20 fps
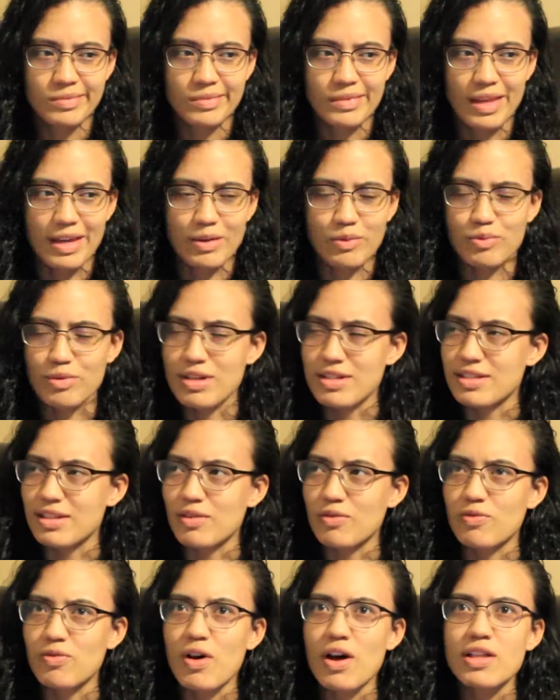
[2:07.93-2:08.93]
like
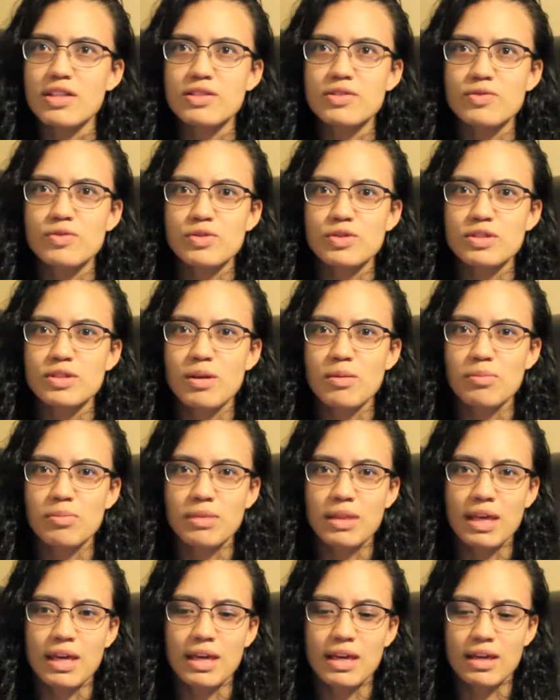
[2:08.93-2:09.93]
raising funds for
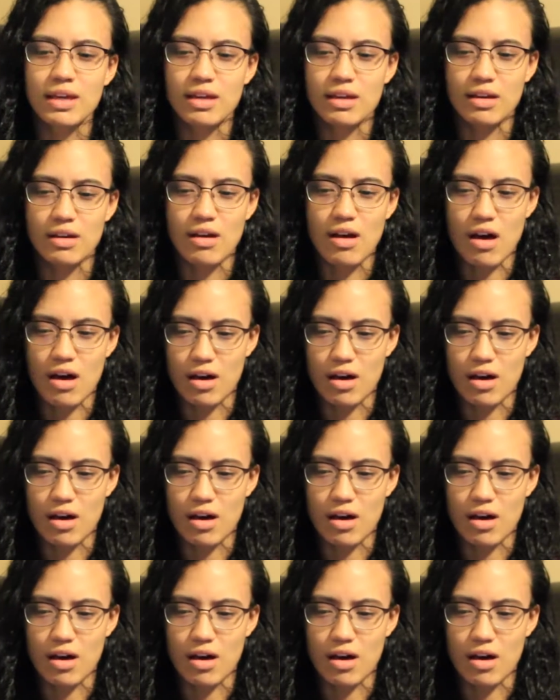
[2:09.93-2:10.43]
something.